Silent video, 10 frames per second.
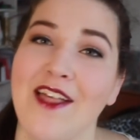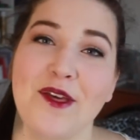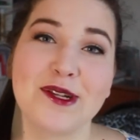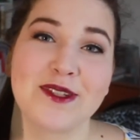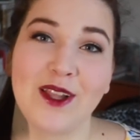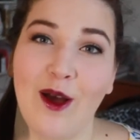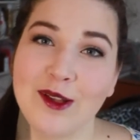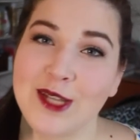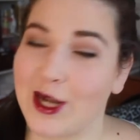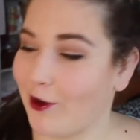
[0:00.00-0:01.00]
That is The
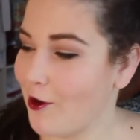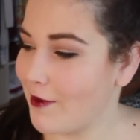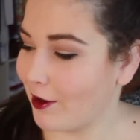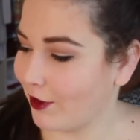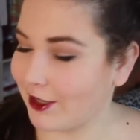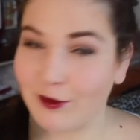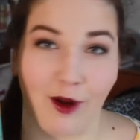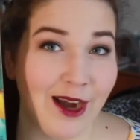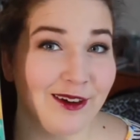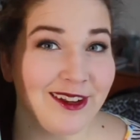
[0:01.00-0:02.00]
Lost Hero by Rick
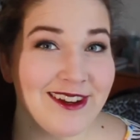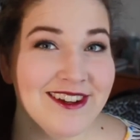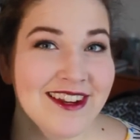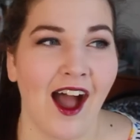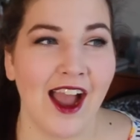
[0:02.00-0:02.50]
Riordan.